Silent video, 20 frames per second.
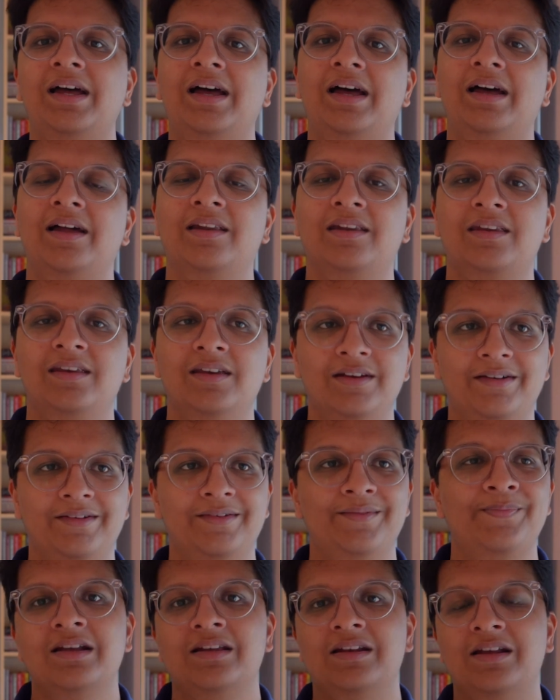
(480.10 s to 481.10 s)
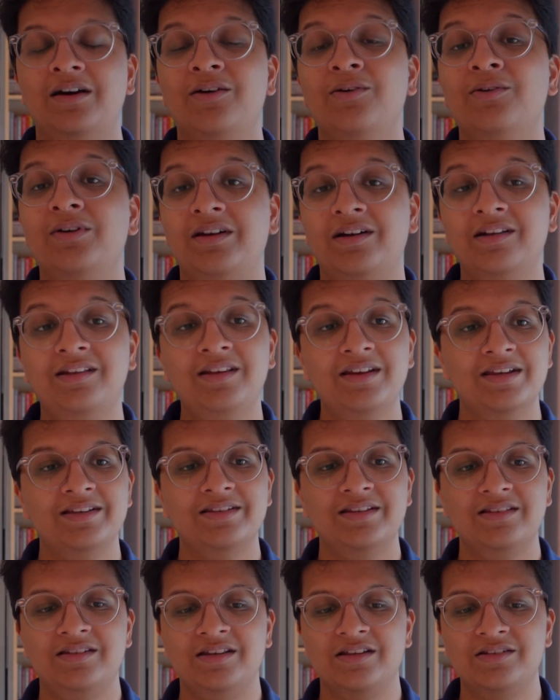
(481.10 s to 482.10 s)
And yeah, now another thing is
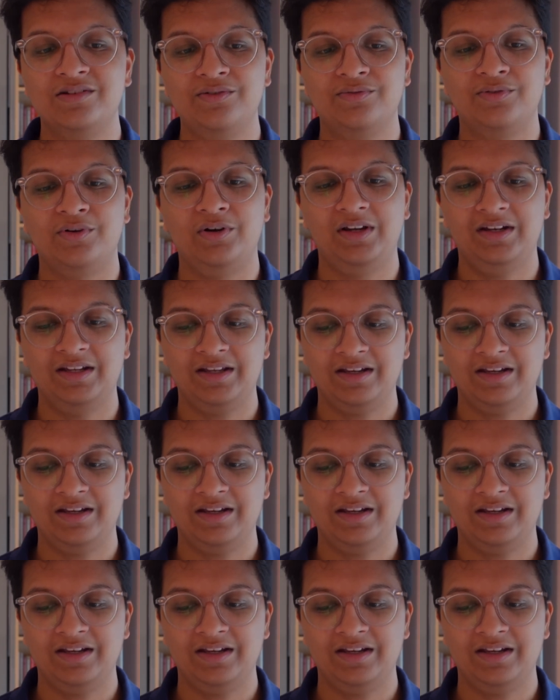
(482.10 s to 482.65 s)
in CS240,